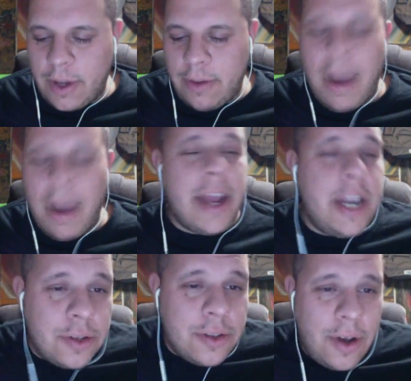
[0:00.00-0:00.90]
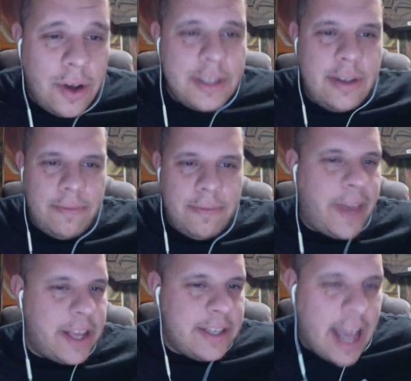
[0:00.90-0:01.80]
my initial thoughts,
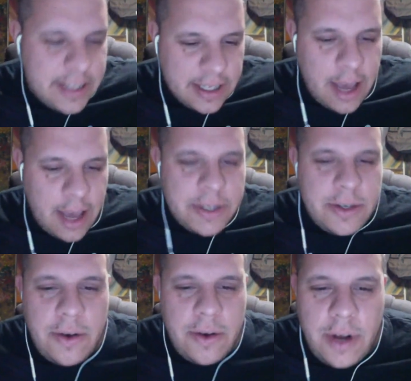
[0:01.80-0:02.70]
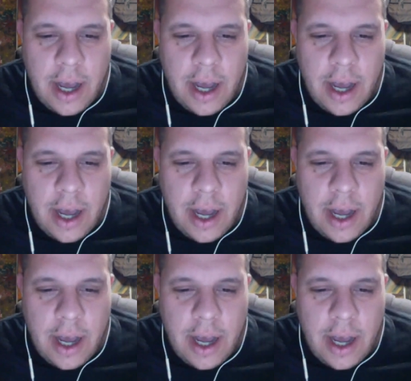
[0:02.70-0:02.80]
fantastic episode.